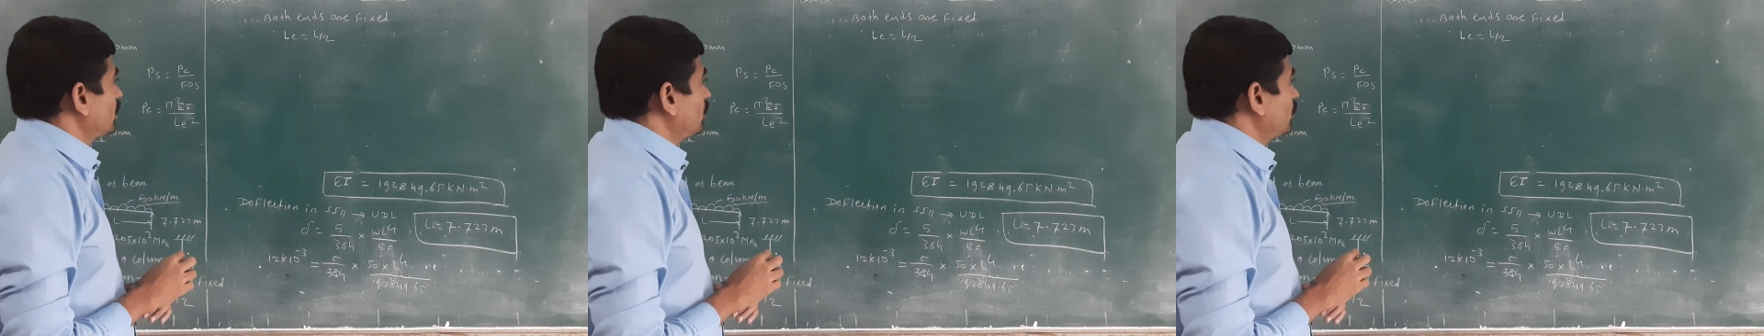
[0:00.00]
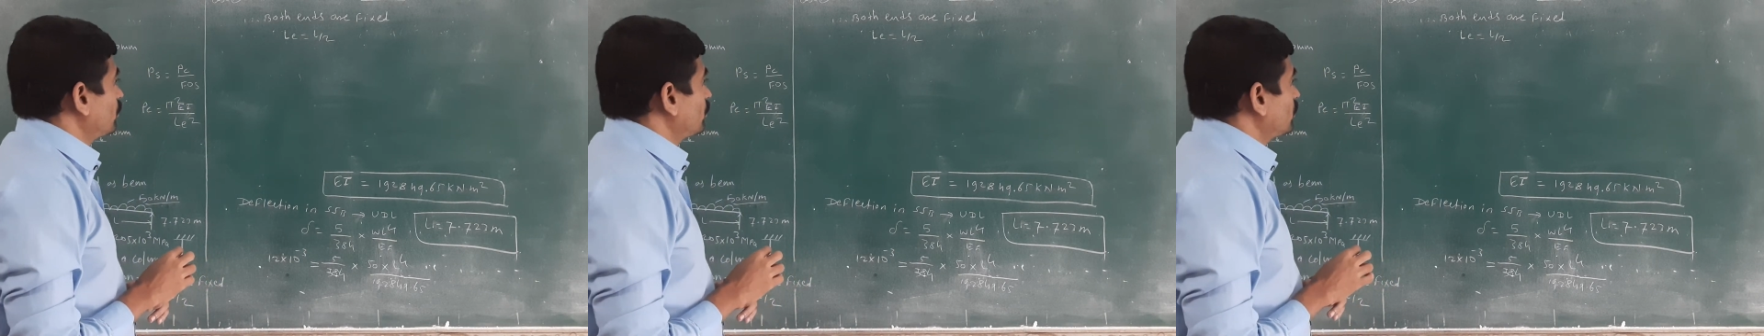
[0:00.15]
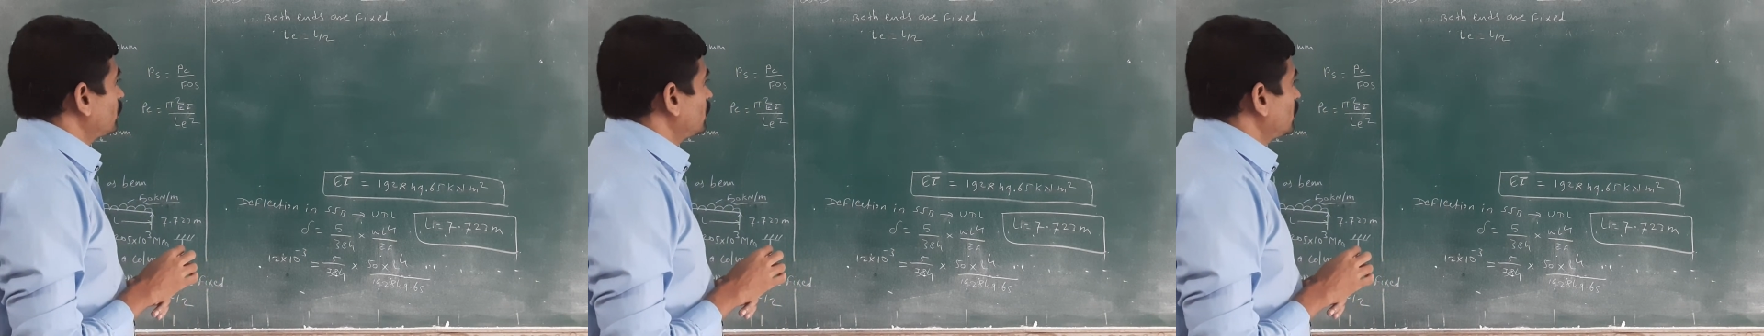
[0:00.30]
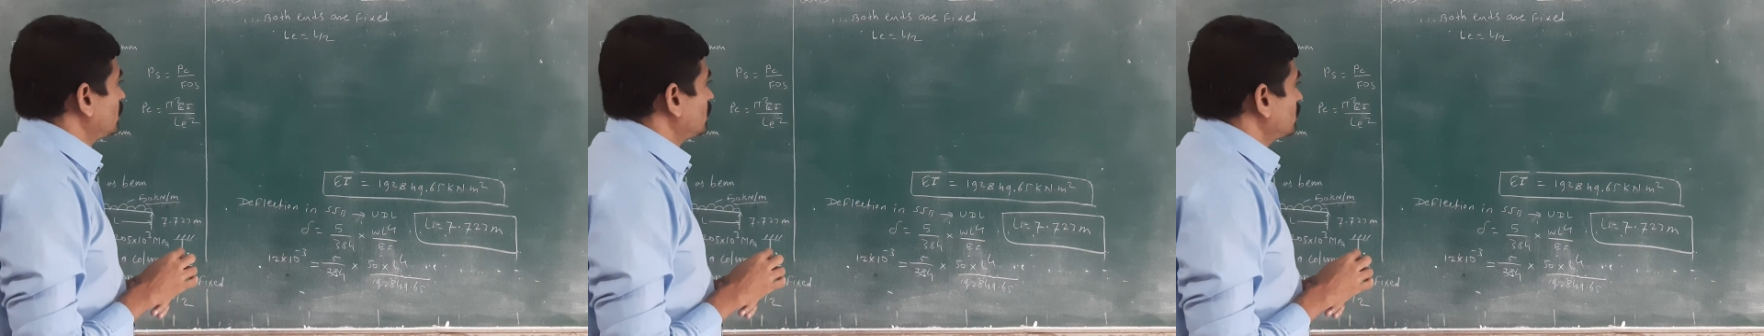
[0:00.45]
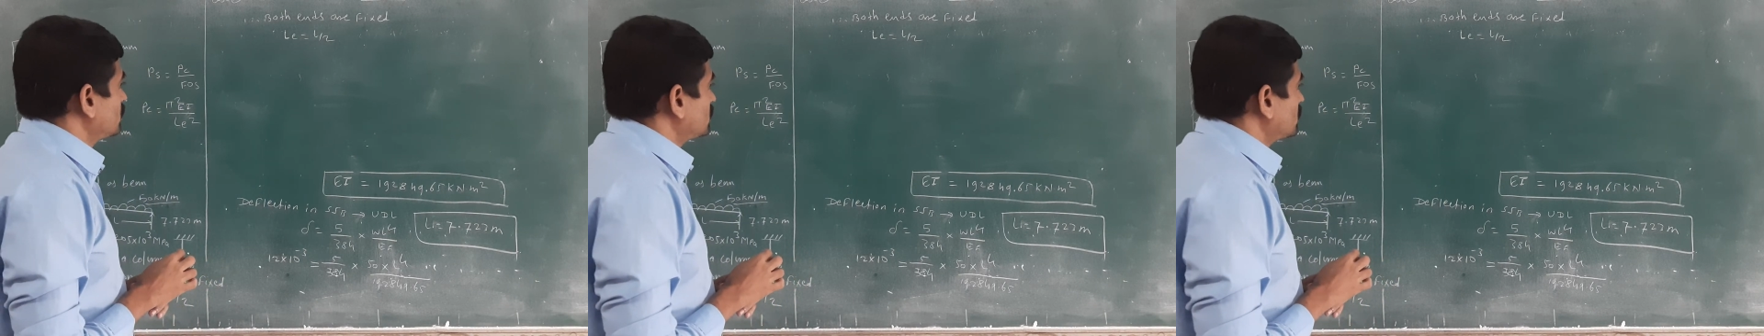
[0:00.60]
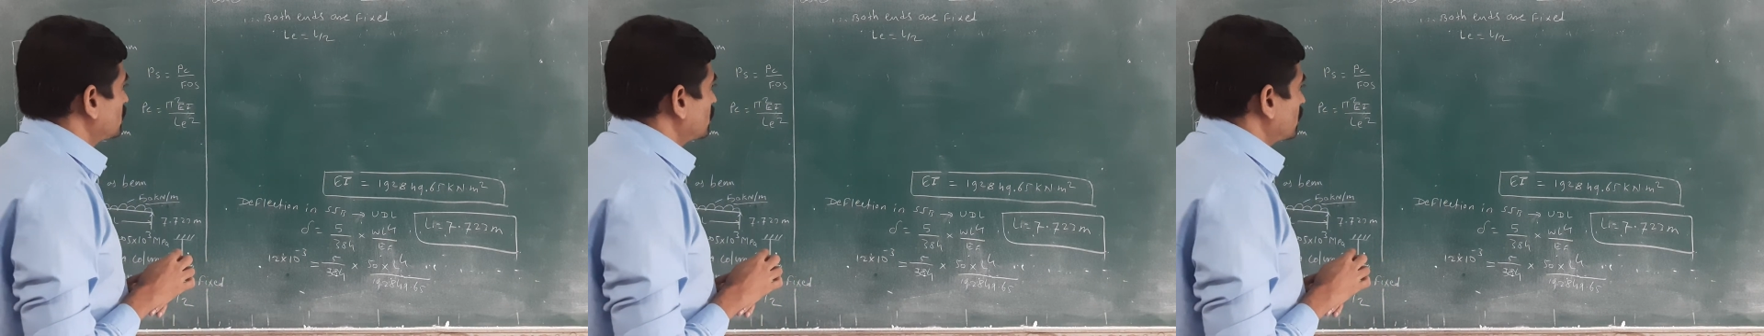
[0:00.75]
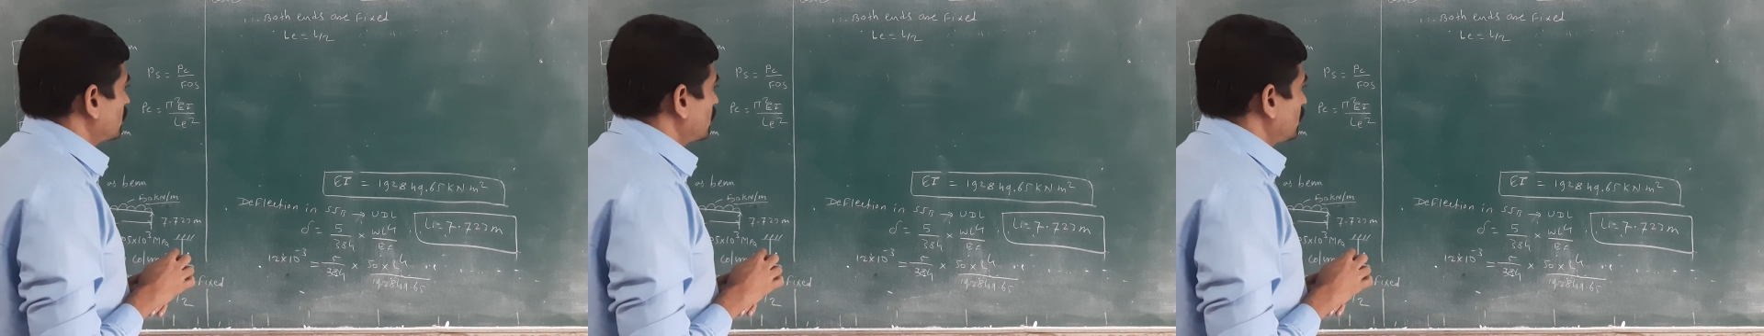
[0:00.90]
you know this
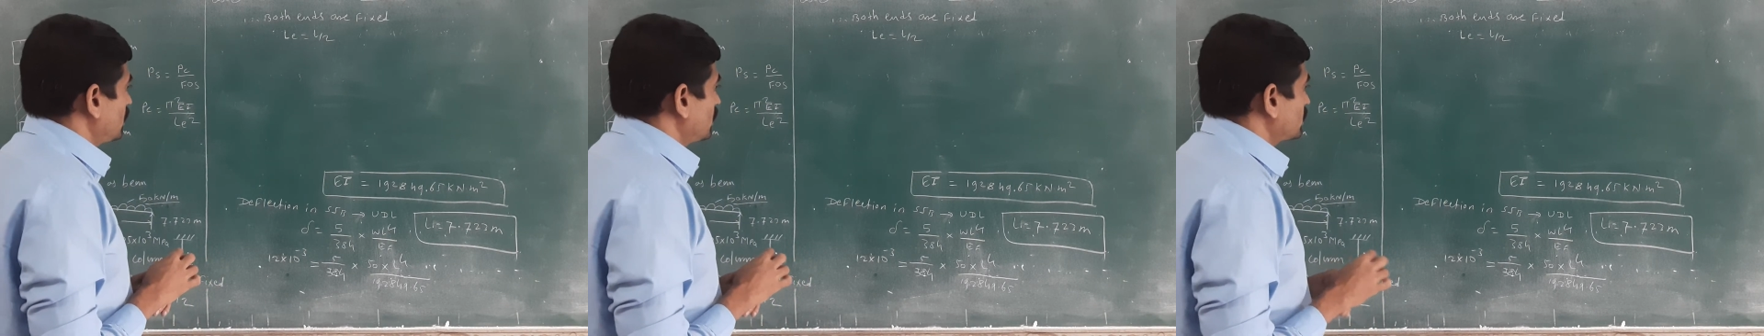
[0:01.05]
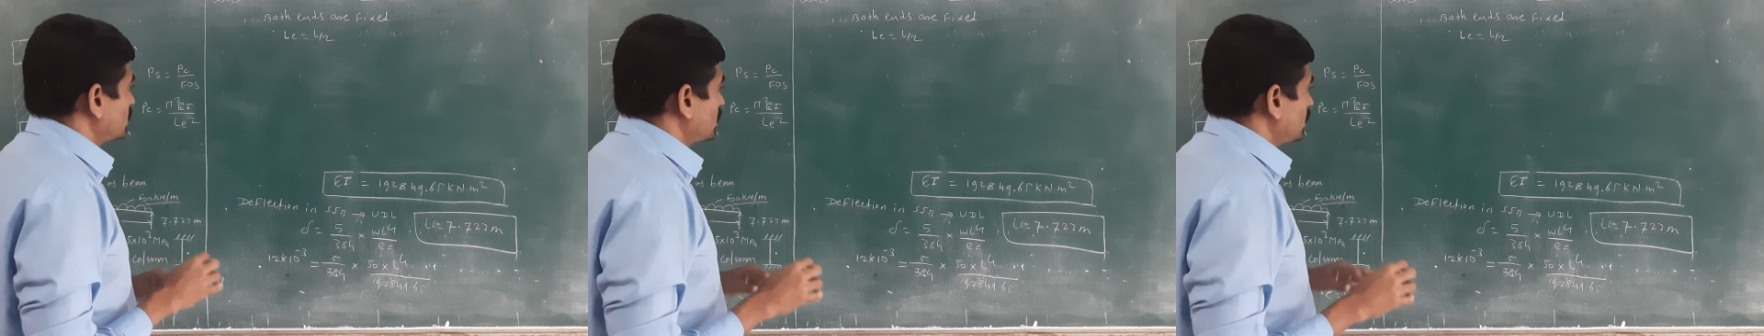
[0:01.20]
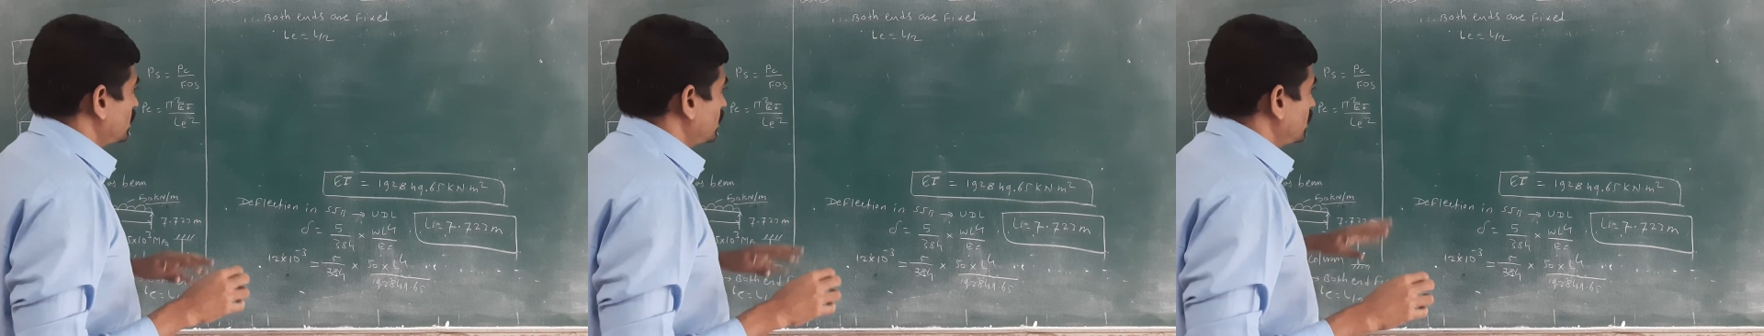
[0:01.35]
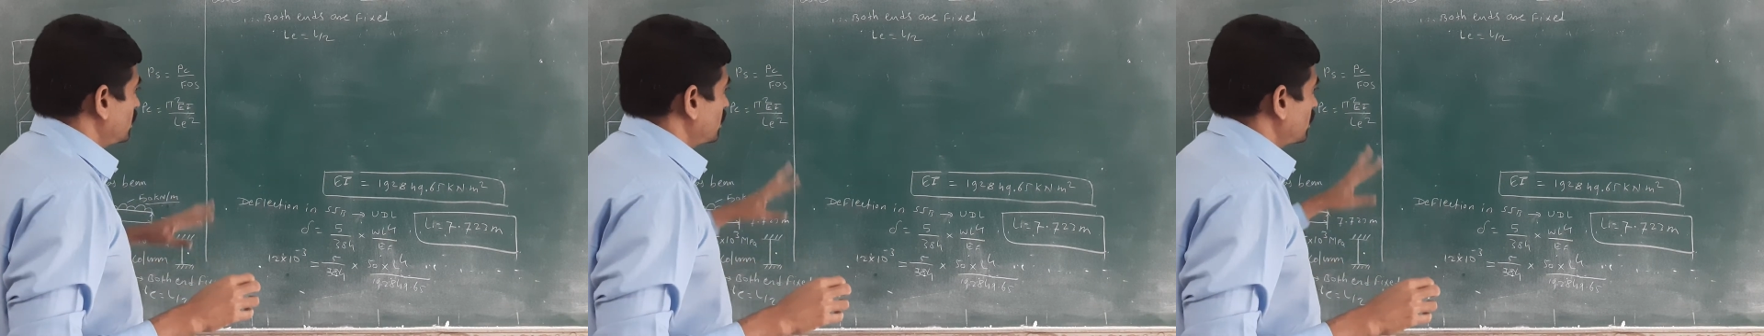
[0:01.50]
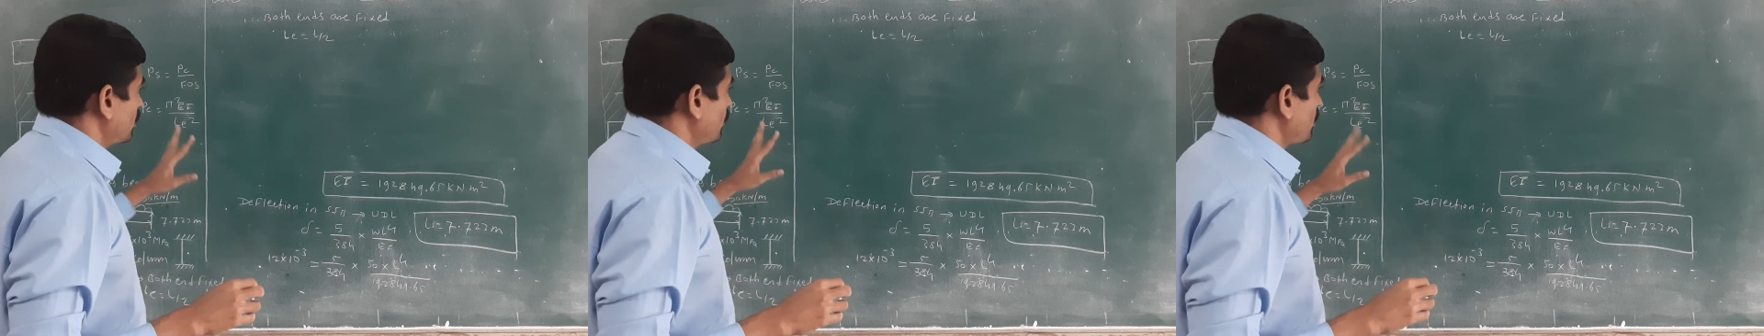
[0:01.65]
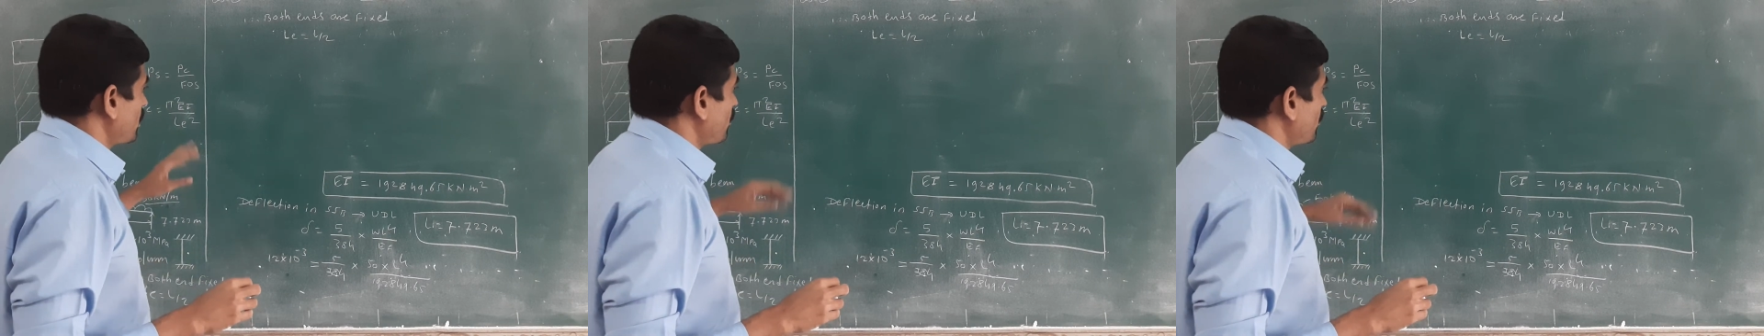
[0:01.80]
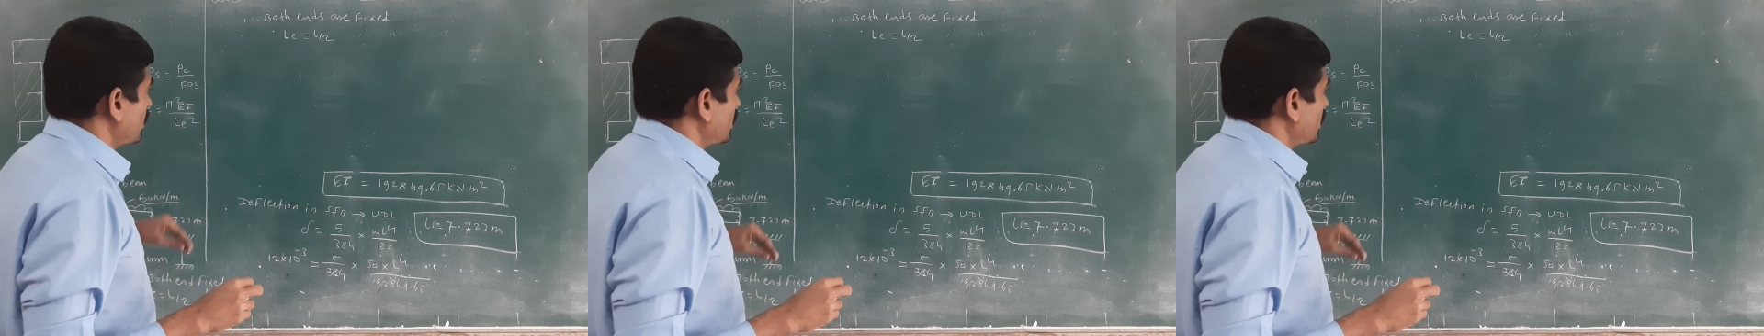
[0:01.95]
relation, remember